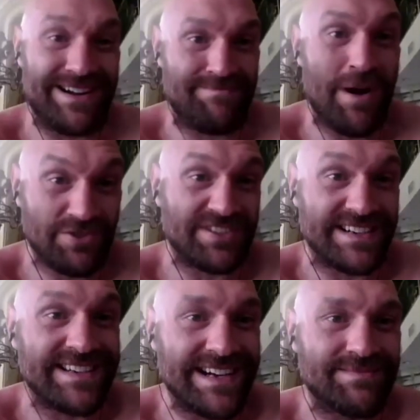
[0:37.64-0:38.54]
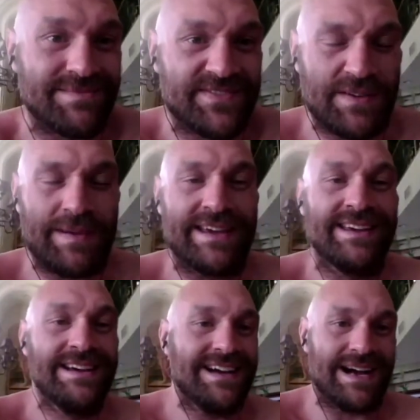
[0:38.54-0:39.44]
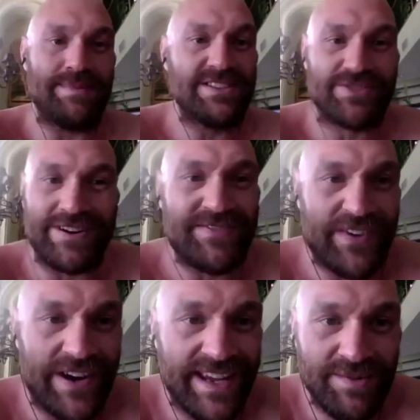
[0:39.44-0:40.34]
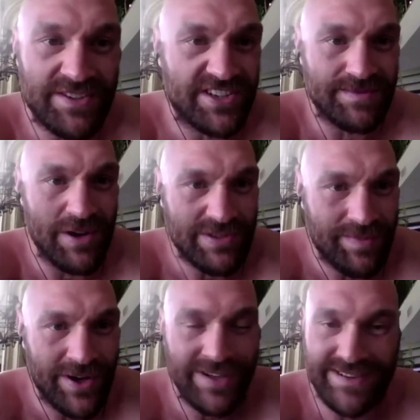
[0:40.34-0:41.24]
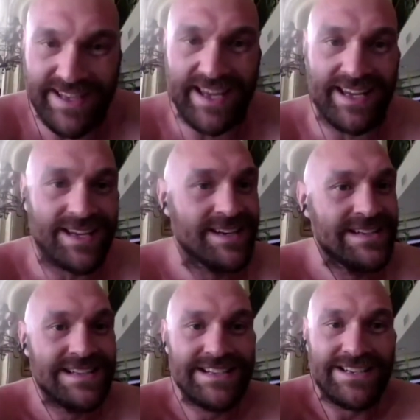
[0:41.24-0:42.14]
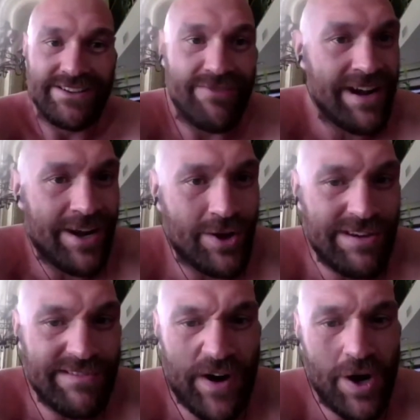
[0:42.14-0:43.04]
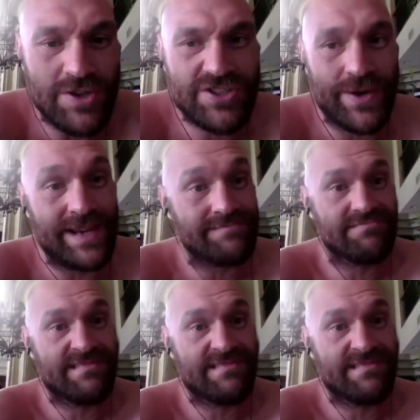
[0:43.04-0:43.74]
Most of the times for me, I'm injury free, which is the most important thing. Really looking forward to it.